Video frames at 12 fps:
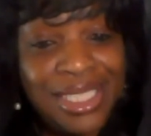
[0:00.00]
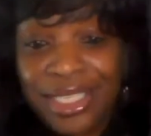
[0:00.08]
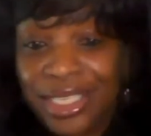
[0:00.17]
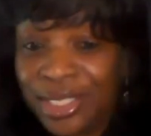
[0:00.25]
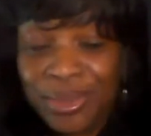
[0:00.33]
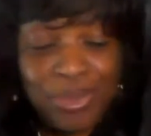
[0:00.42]

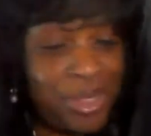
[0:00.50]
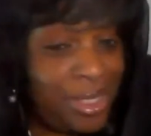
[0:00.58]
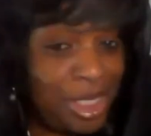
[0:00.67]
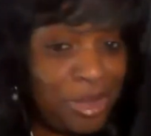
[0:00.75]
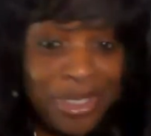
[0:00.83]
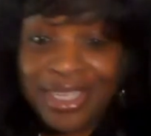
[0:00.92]

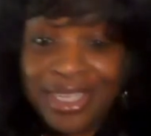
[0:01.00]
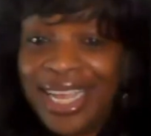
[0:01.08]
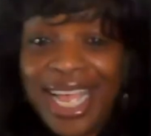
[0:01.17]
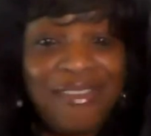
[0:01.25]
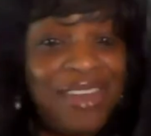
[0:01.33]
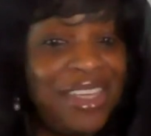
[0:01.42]
Just because
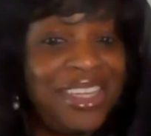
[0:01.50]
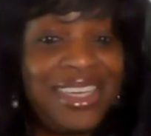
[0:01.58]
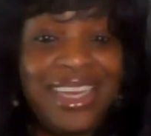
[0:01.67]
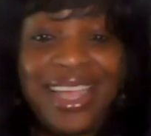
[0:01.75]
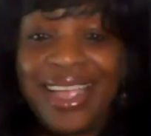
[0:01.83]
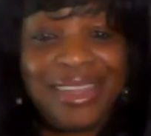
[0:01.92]
they're having a good
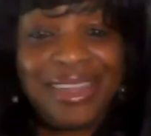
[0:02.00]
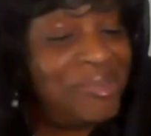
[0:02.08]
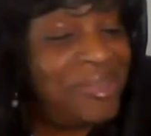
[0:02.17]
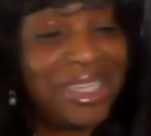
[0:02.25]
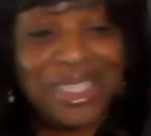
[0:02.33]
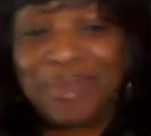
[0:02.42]
day
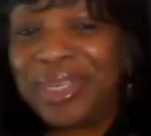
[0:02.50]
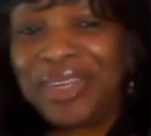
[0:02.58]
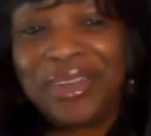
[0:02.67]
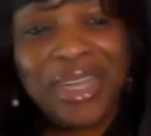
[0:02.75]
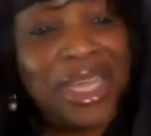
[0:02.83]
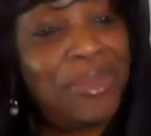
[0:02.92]
doesn't mean
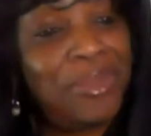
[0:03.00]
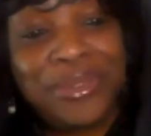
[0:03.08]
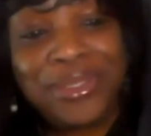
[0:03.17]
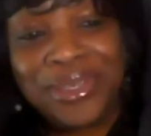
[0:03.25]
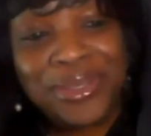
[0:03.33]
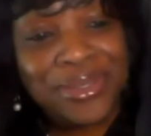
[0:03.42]
they're not
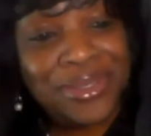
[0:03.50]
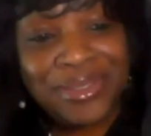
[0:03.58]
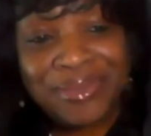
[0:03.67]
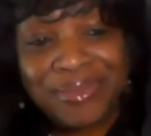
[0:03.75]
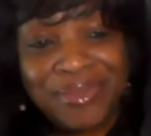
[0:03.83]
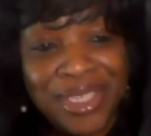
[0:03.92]

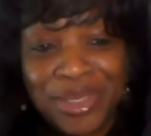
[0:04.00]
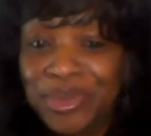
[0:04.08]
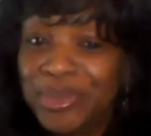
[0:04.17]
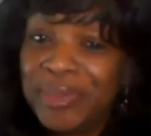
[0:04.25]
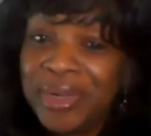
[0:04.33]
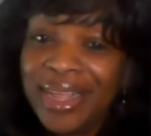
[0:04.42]
abusers. Just
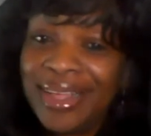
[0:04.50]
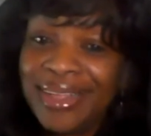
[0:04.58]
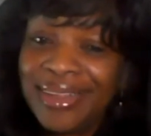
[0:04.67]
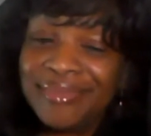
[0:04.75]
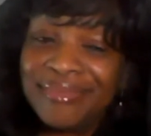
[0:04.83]
remember that.